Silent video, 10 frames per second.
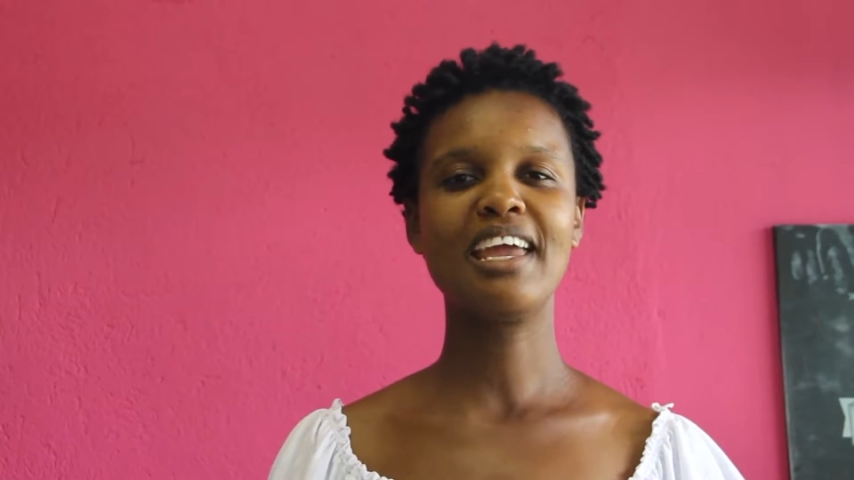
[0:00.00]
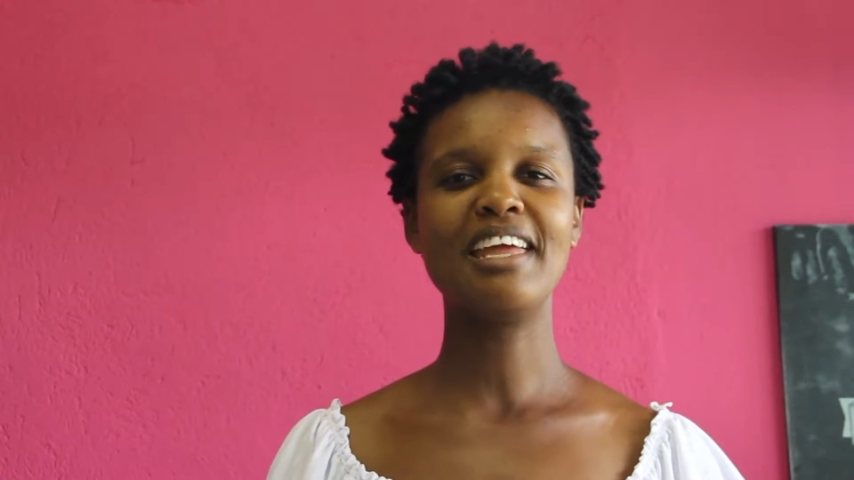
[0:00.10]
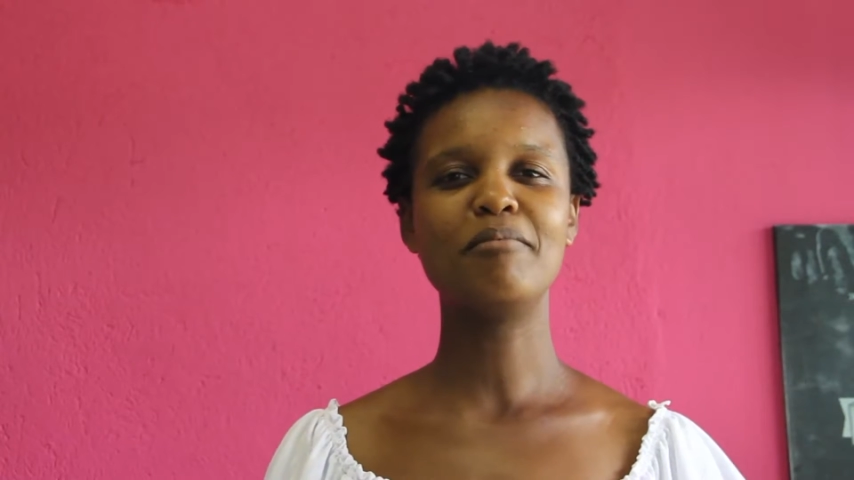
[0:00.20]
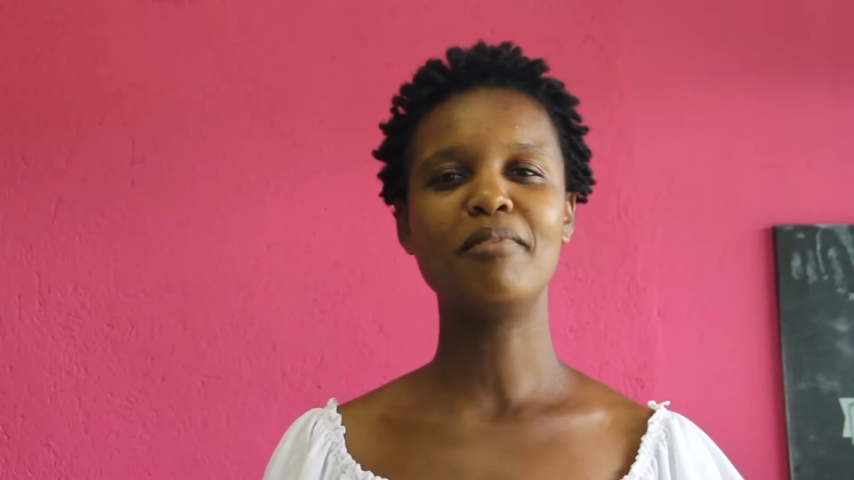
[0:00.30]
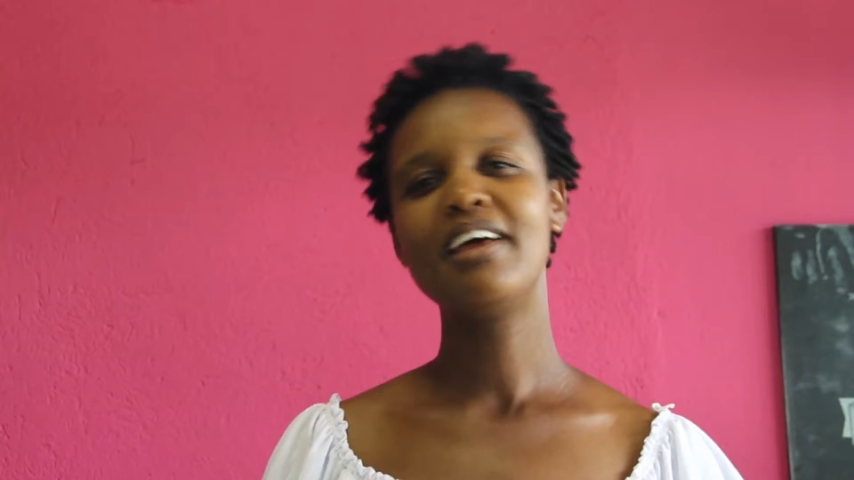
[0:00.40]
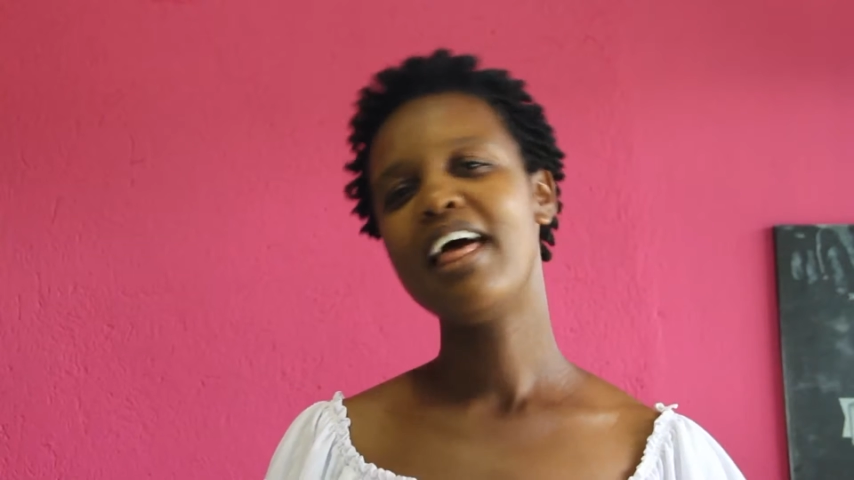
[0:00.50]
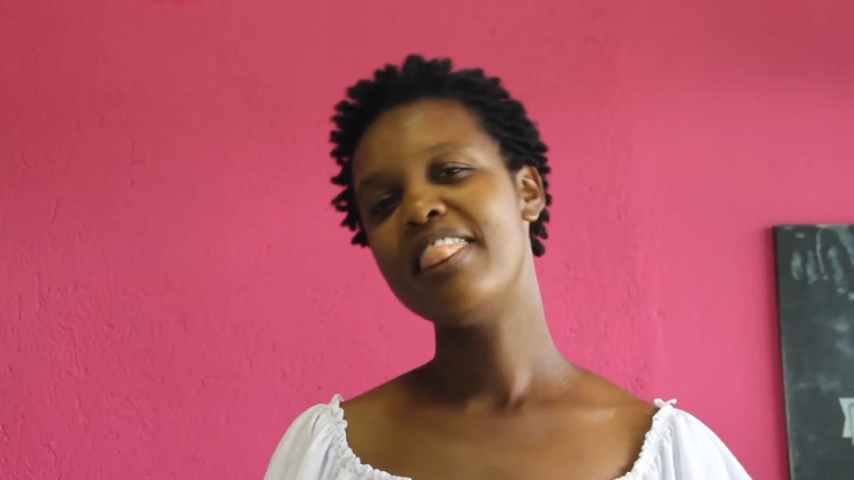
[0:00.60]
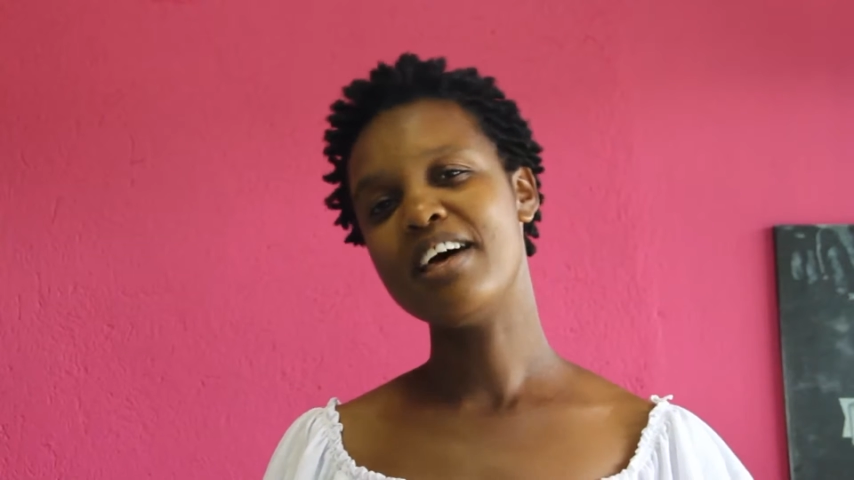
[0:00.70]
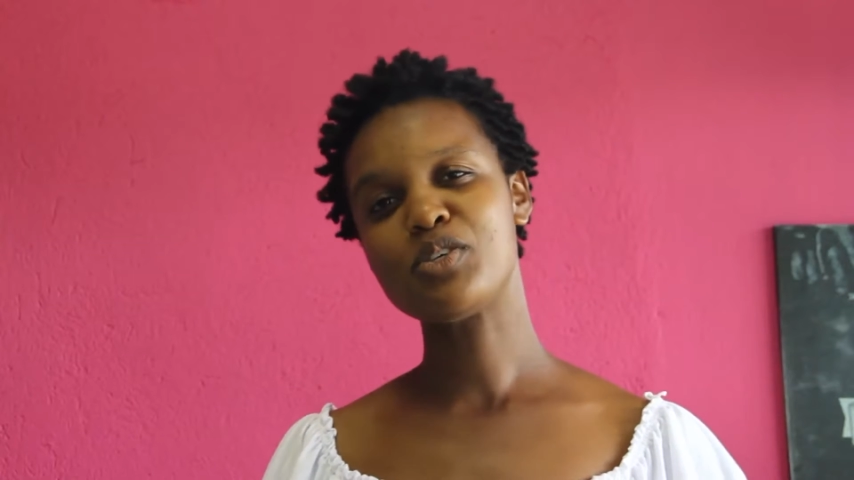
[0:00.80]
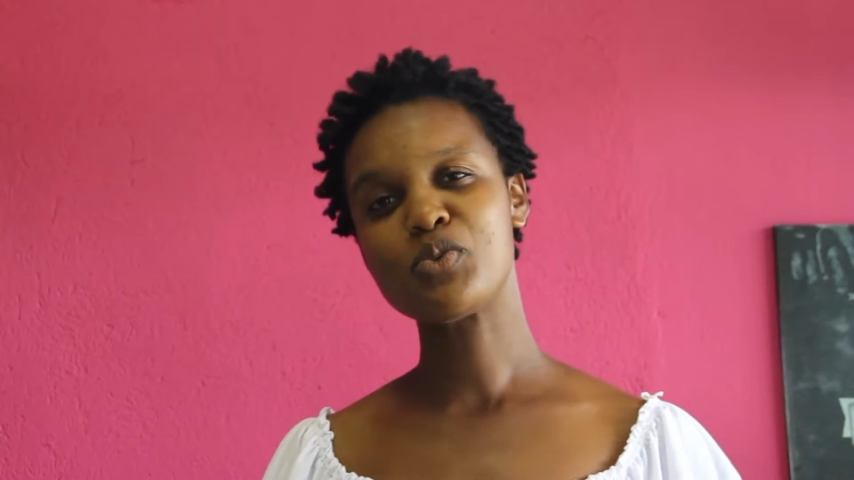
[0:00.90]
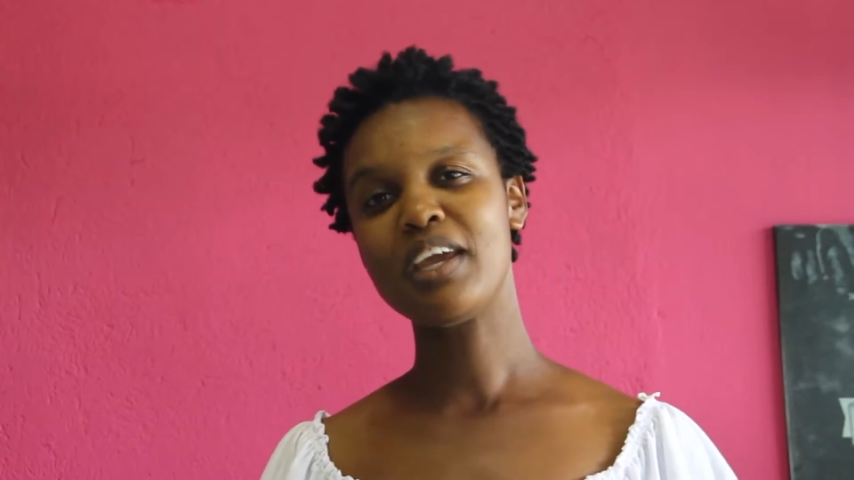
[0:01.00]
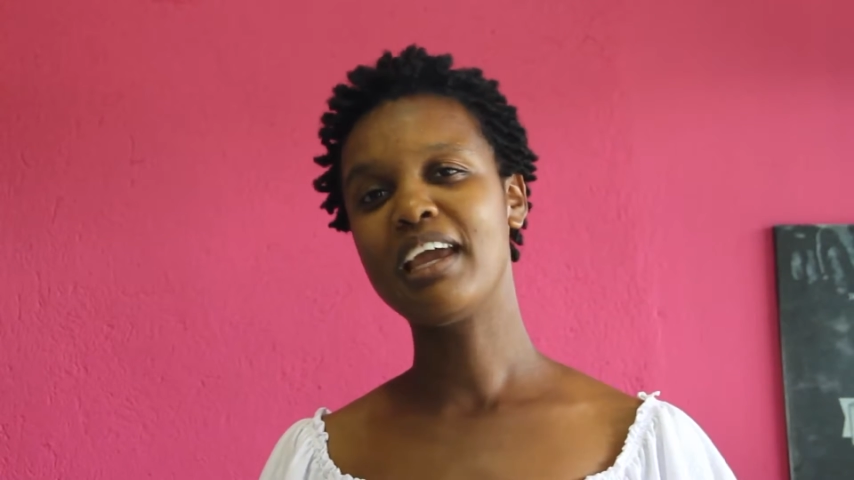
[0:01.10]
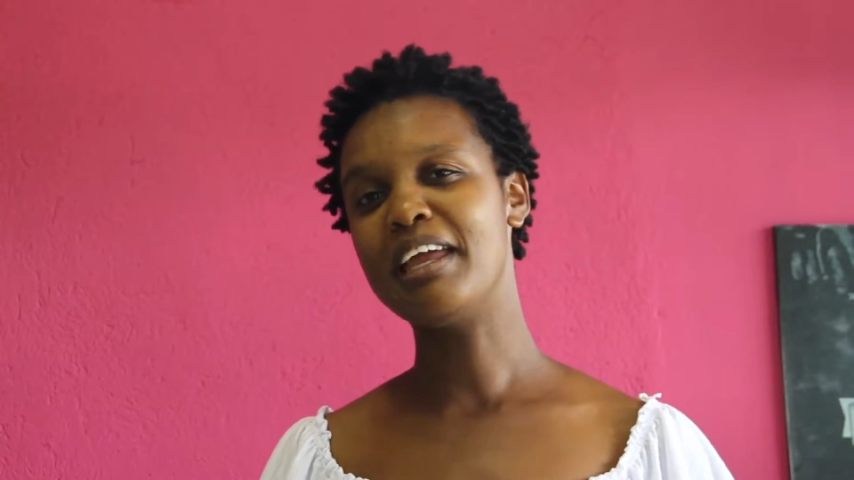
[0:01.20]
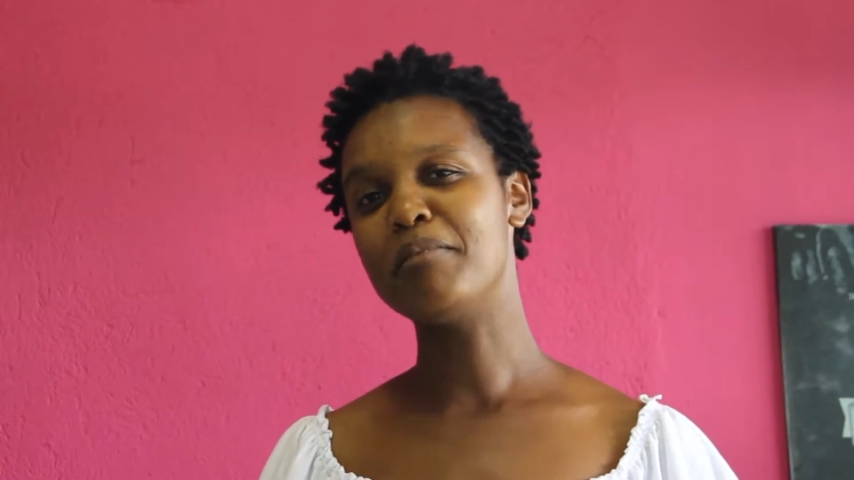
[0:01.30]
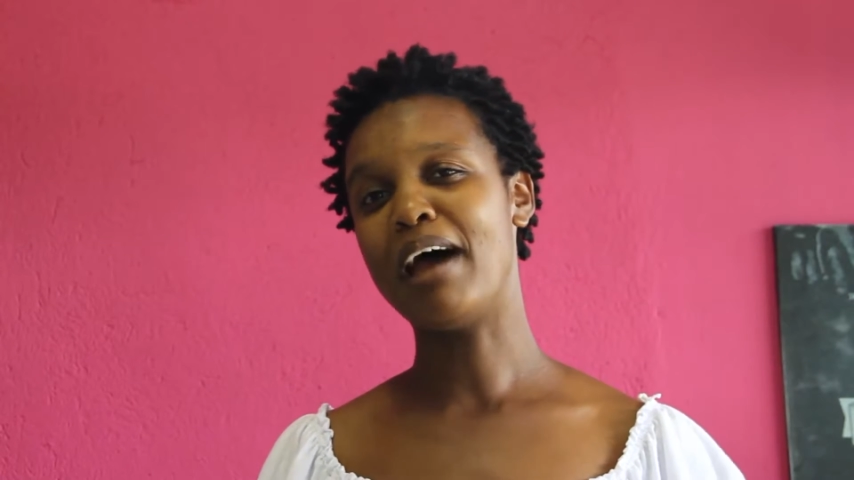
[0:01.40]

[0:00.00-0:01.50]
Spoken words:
in